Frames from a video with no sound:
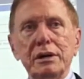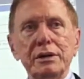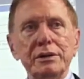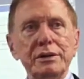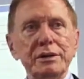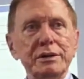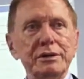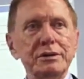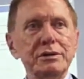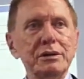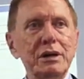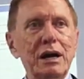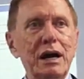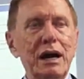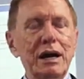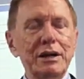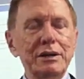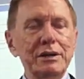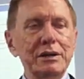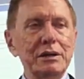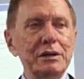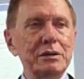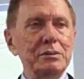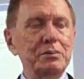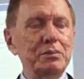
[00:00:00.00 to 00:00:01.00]
that
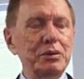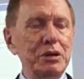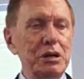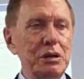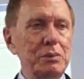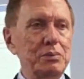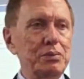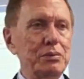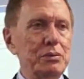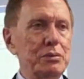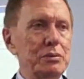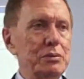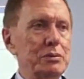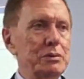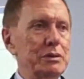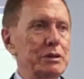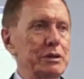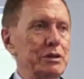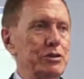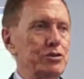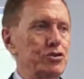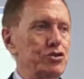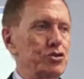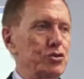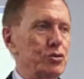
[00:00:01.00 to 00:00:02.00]
other people
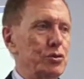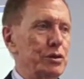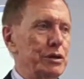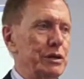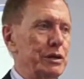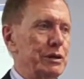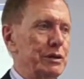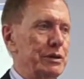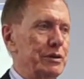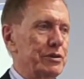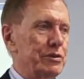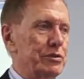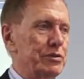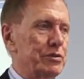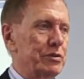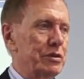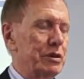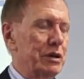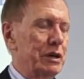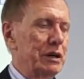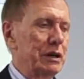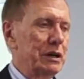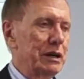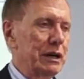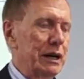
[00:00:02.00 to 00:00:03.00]
enjoy in this
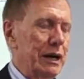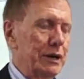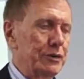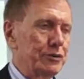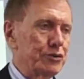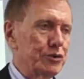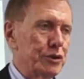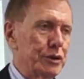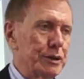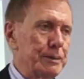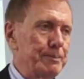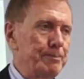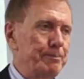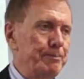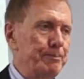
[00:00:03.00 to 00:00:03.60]
country.